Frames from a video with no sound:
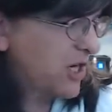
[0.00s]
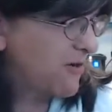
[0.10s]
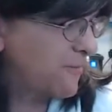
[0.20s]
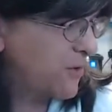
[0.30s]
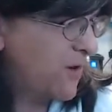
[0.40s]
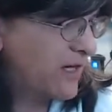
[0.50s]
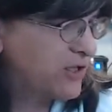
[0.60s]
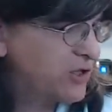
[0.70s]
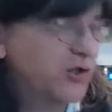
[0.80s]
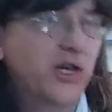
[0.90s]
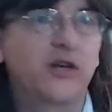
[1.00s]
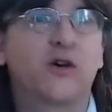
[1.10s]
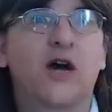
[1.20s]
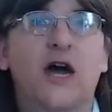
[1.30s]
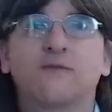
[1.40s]
I'm quite enjoying not
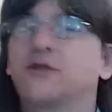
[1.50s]
having to do the